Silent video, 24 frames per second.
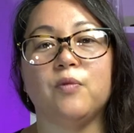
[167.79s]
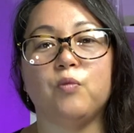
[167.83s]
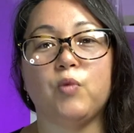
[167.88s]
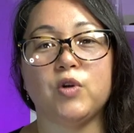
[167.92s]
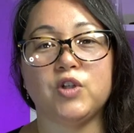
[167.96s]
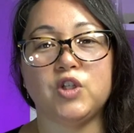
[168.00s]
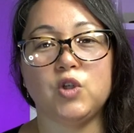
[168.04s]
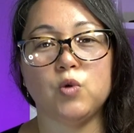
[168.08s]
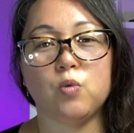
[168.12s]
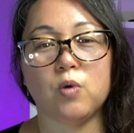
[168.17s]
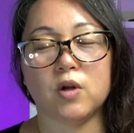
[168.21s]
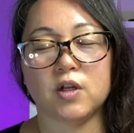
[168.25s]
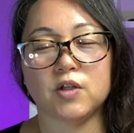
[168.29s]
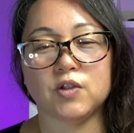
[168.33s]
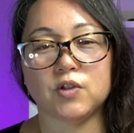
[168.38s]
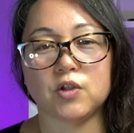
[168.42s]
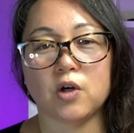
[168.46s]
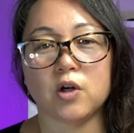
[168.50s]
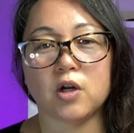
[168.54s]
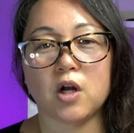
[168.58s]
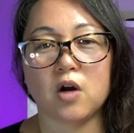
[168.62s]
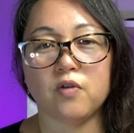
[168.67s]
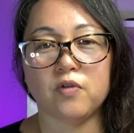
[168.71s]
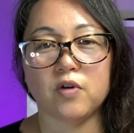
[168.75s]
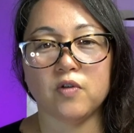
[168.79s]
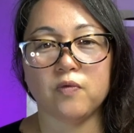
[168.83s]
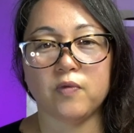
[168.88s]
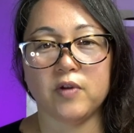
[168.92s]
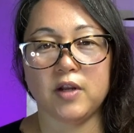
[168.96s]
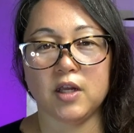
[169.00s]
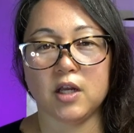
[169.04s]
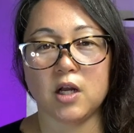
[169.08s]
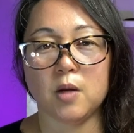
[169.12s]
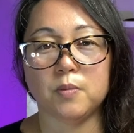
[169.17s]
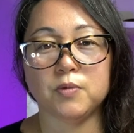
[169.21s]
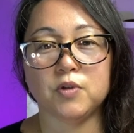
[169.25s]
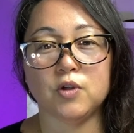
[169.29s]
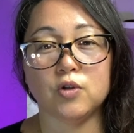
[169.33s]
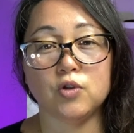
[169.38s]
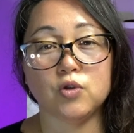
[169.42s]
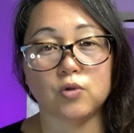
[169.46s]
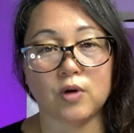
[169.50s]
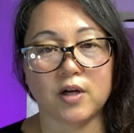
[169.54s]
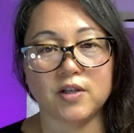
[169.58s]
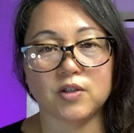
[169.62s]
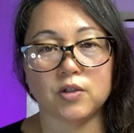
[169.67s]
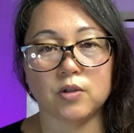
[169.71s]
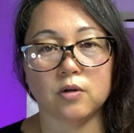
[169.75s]
what you want to start off with when it comes to
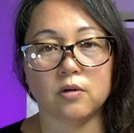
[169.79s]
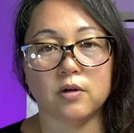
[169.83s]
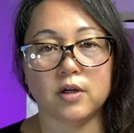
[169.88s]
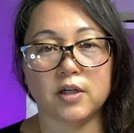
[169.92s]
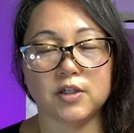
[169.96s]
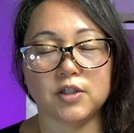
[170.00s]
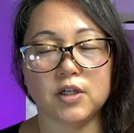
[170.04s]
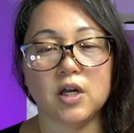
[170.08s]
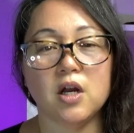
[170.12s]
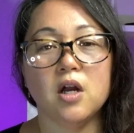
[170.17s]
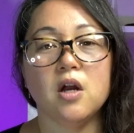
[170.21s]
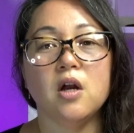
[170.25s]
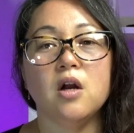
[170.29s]
dry storage.